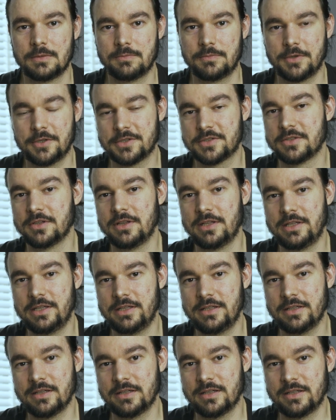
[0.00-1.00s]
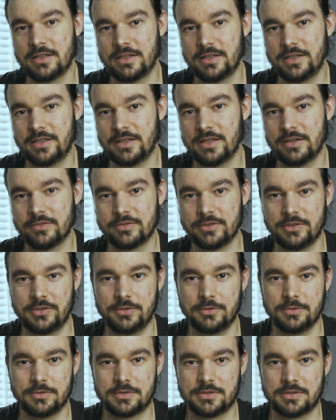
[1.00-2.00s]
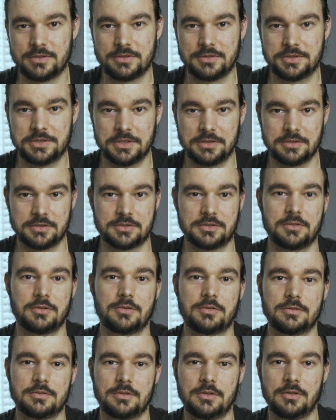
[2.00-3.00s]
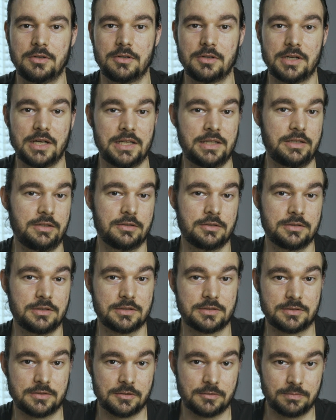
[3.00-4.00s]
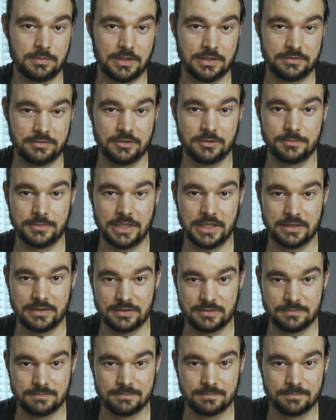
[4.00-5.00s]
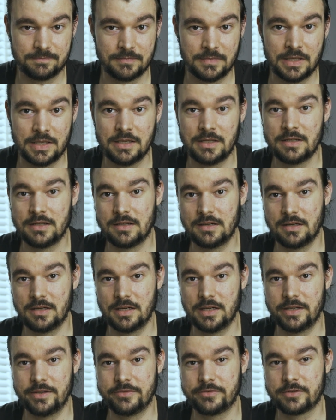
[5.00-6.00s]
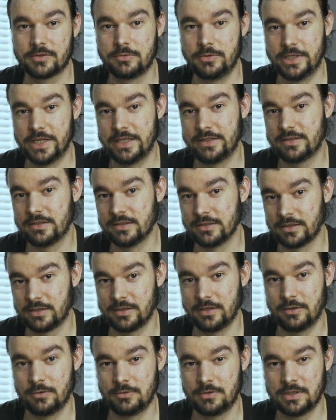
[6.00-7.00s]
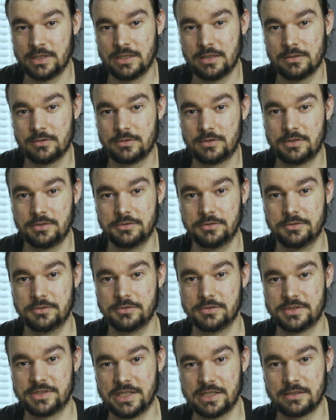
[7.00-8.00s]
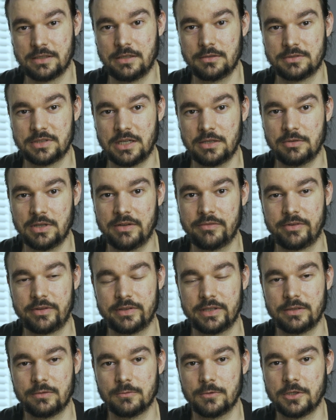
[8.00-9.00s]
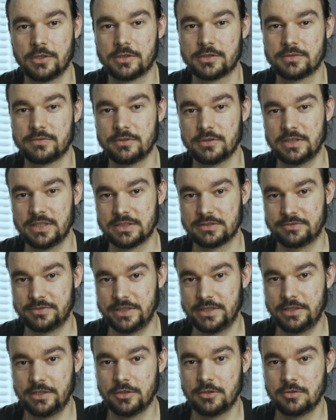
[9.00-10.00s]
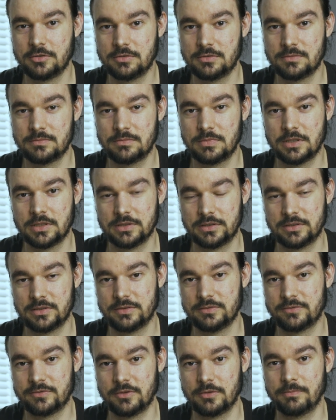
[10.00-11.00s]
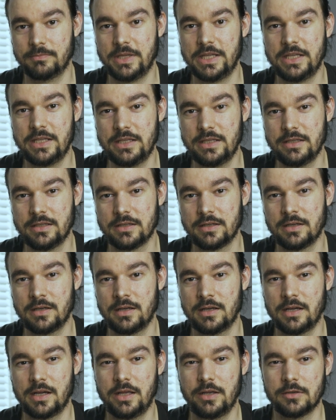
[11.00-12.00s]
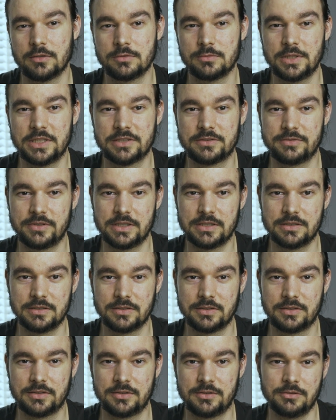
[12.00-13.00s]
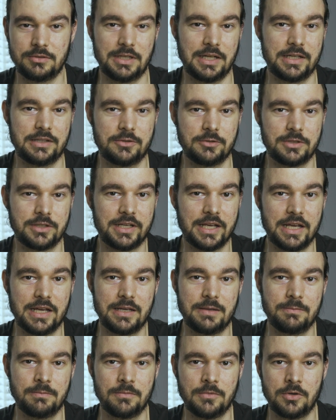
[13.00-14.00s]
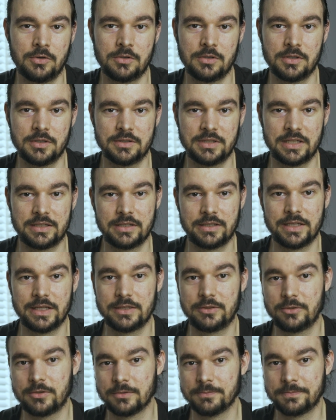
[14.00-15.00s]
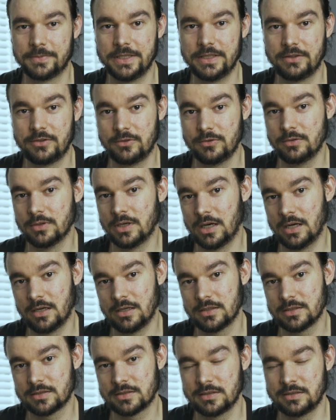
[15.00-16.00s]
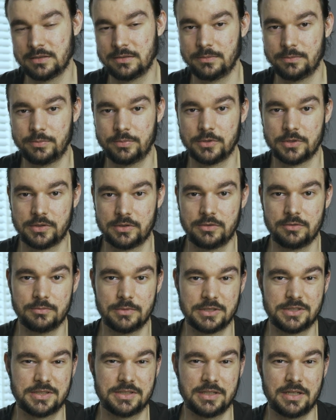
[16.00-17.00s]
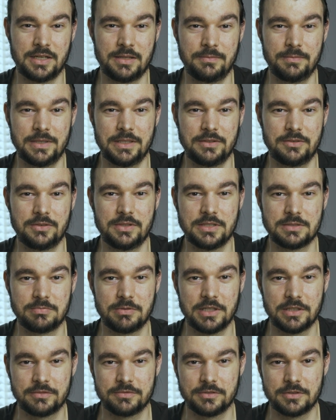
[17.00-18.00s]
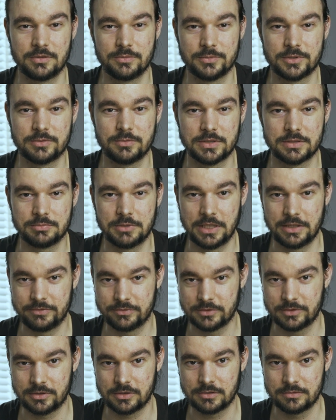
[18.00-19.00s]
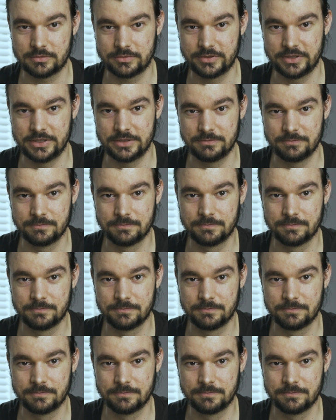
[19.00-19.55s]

Personally, I haven't used Shutterstock or any other stock platform yet. I've created an account now to check out how everything works for this video, but for me, I always felt too late to the game, or that I had to compete too hard and put too much time into these platforms with my photography.